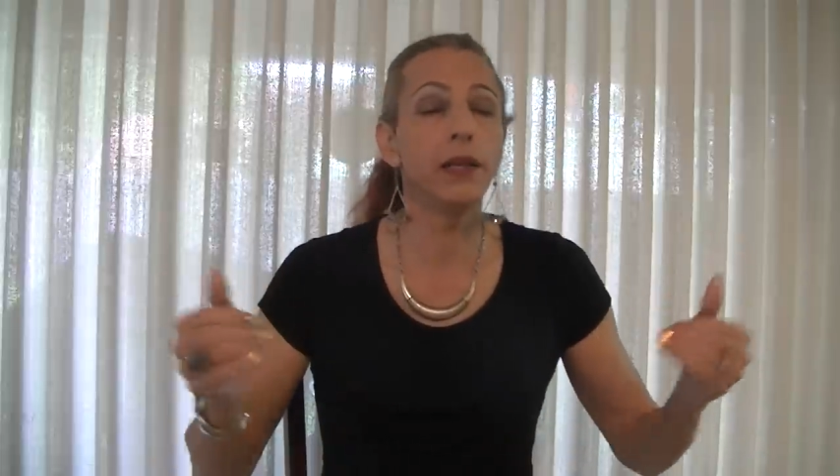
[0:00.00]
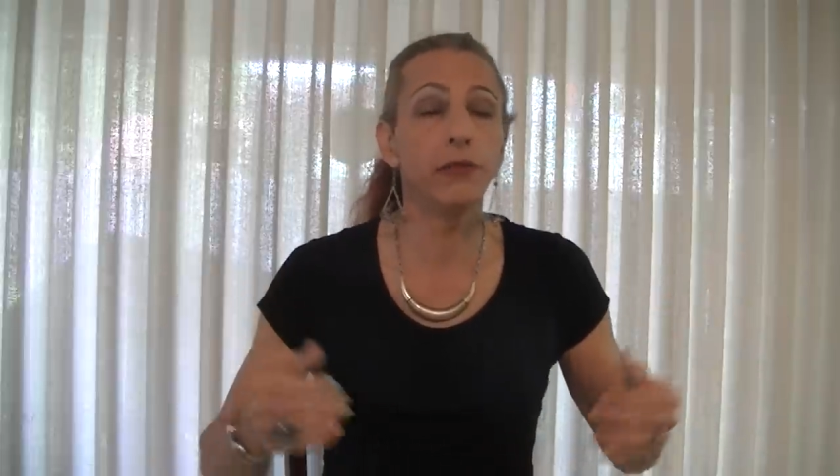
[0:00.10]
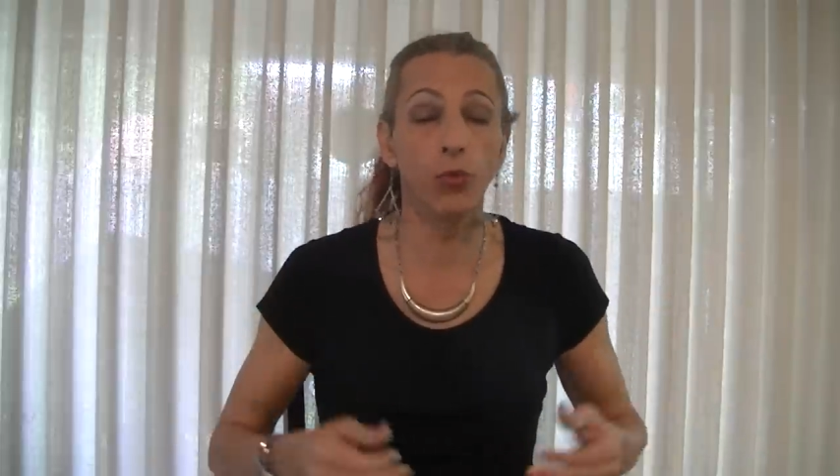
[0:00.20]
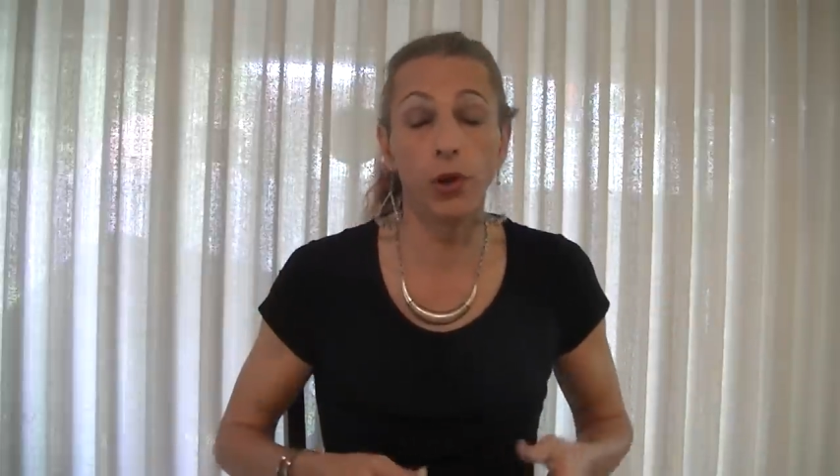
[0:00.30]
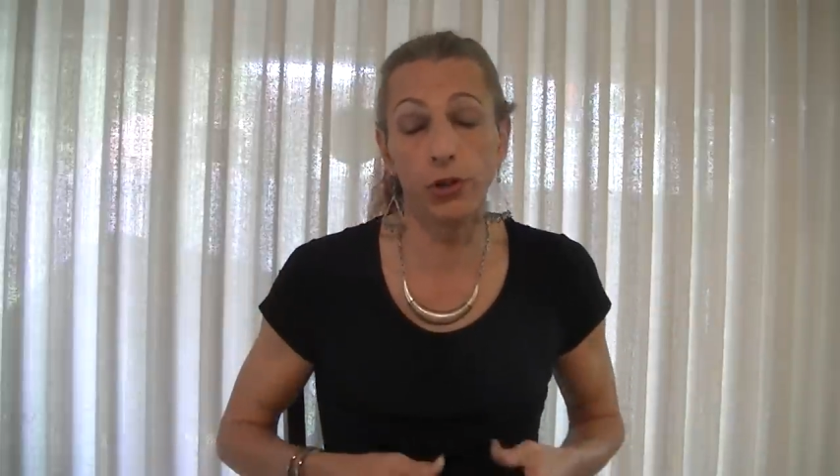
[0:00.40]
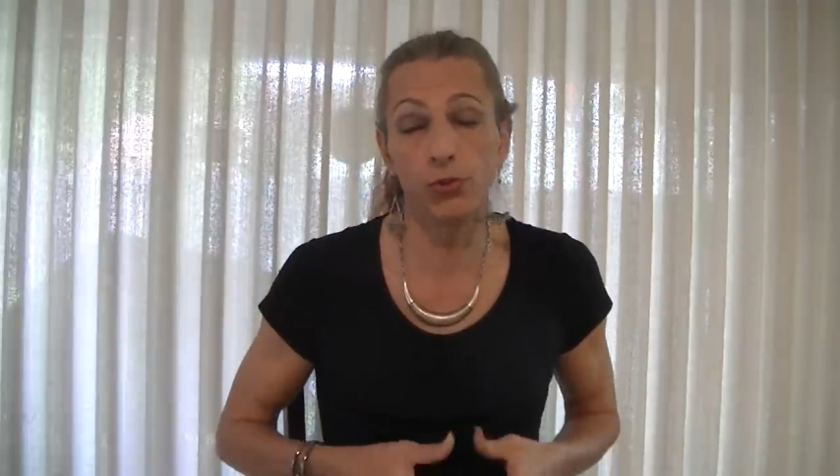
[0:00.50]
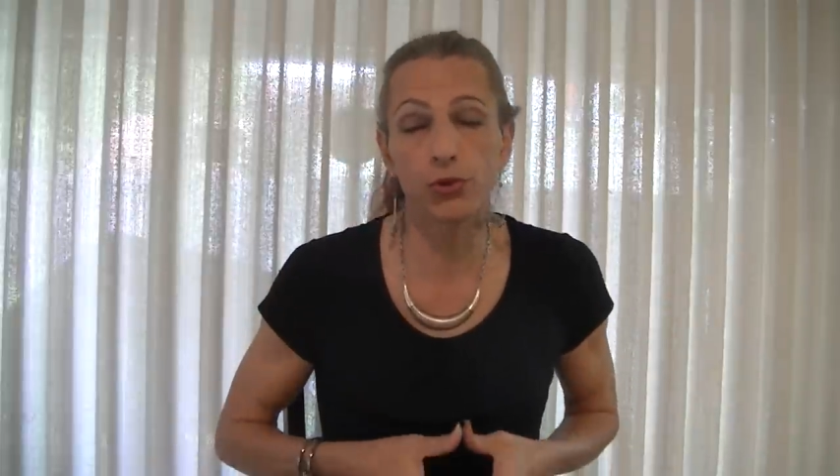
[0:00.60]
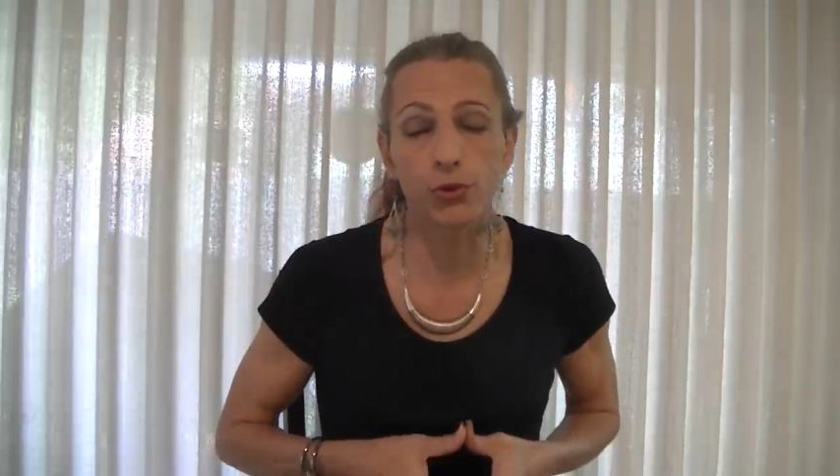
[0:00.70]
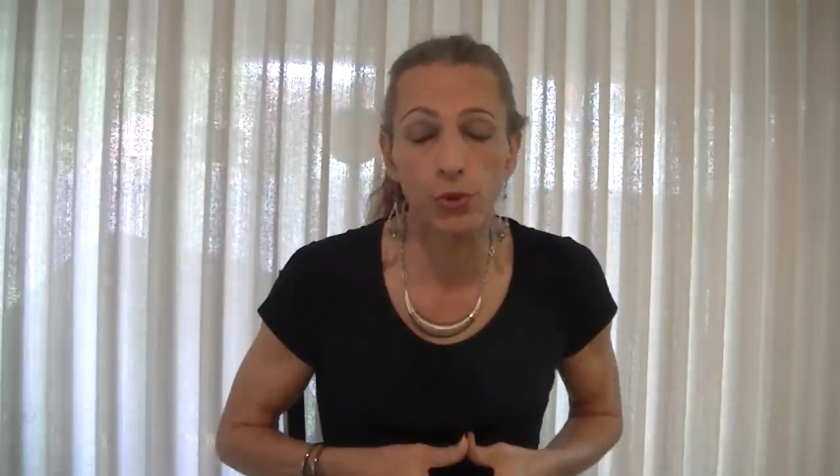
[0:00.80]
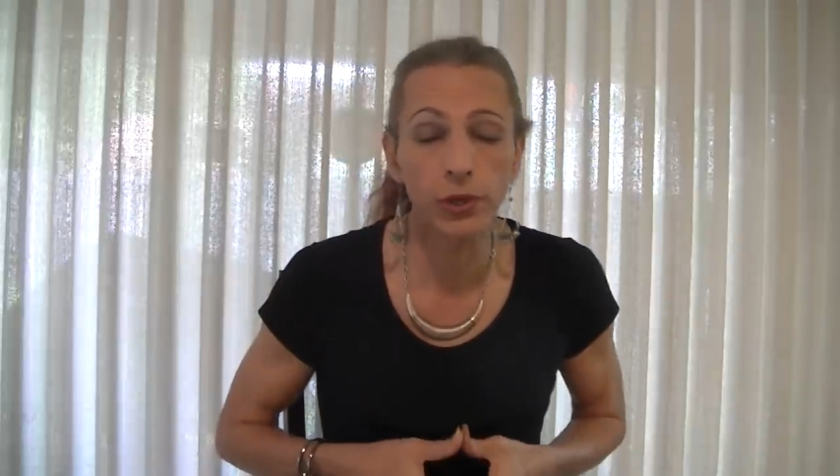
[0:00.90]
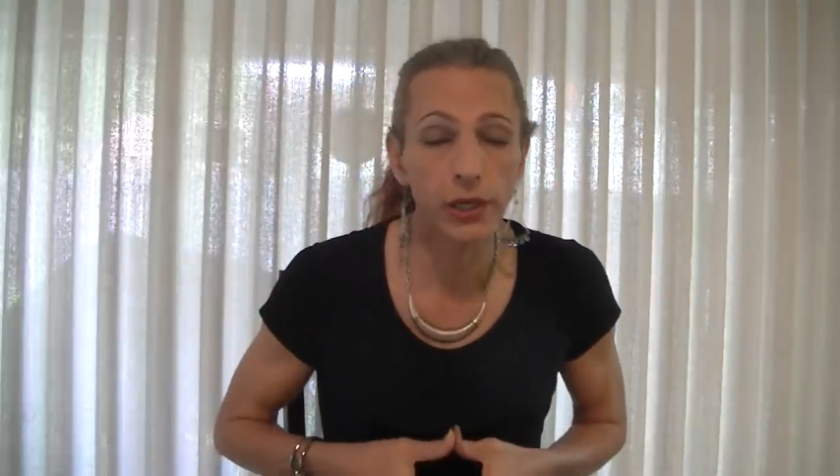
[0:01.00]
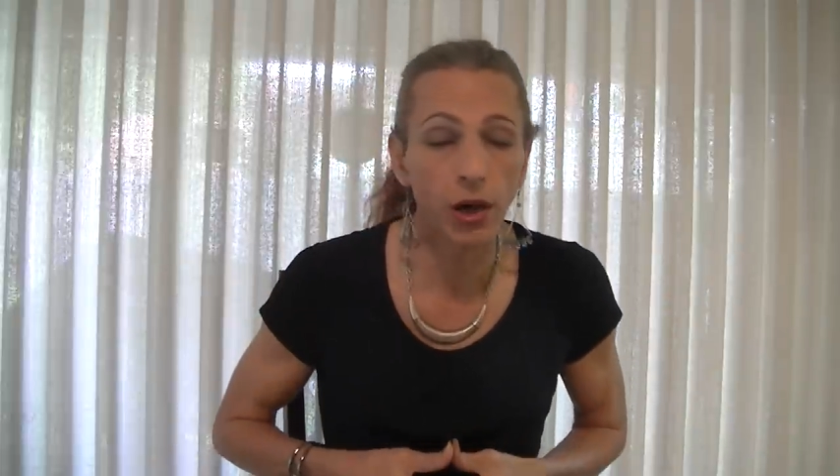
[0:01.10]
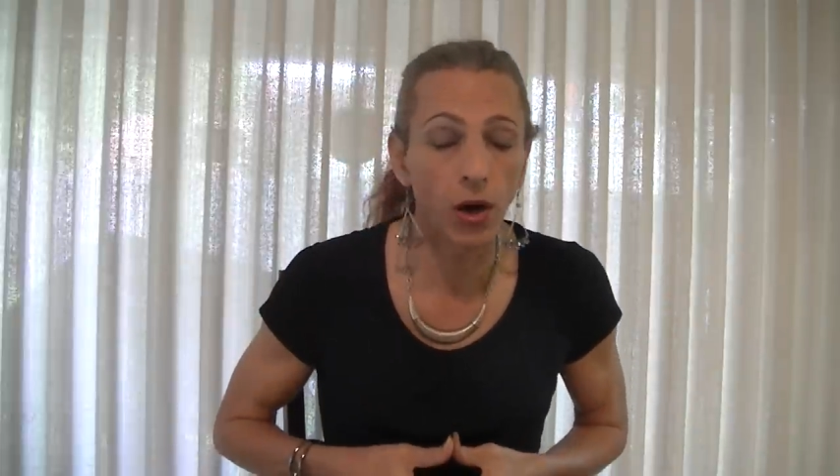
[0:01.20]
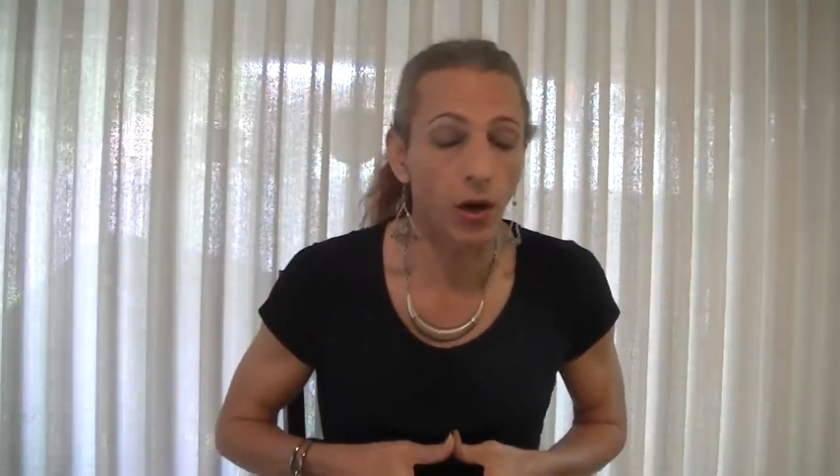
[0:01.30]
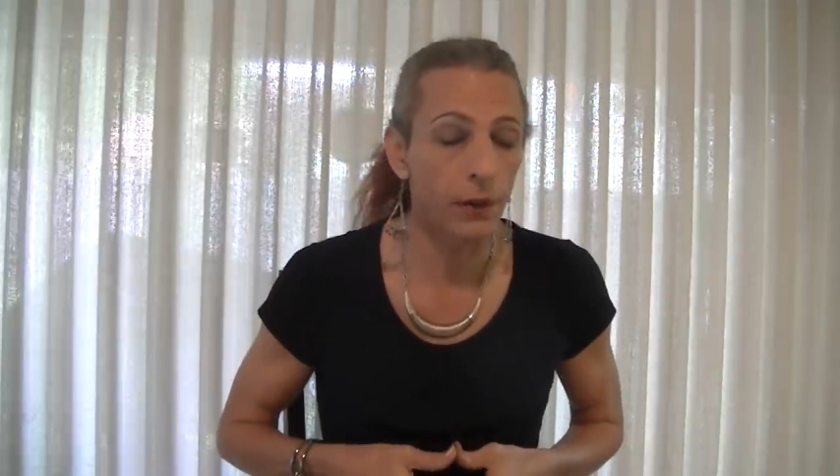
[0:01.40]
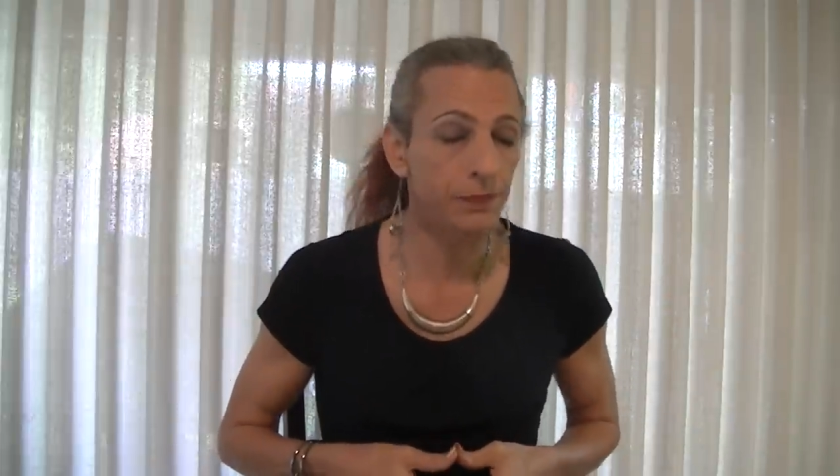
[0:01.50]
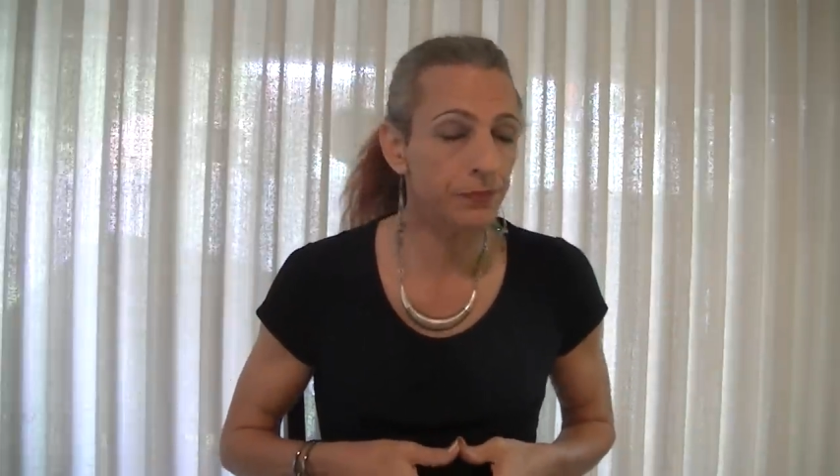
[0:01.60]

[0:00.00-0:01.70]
of what you truly are,